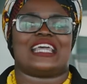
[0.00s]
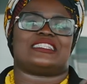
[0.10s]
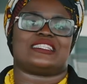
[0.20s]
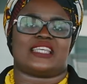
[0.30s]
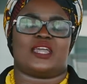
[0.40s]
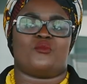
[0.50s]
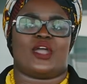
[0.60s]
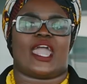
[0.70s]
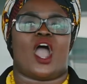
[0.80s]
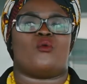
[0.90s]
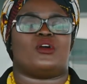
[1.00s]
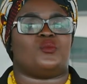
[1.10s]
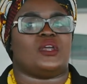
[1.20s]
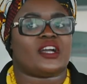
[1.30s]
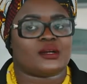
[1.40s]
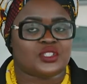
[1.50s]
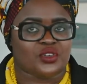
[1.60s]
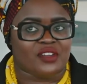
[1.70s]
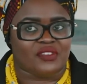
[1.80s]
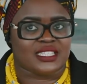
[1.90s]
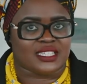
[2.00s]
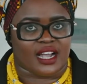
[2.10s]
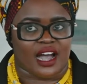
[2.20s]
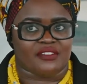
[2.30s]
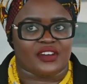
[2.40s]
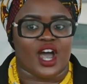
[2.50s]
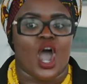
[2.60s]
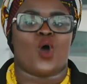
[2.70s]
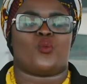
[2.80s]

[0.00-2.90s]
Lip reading: is the same way when we come to events to cover,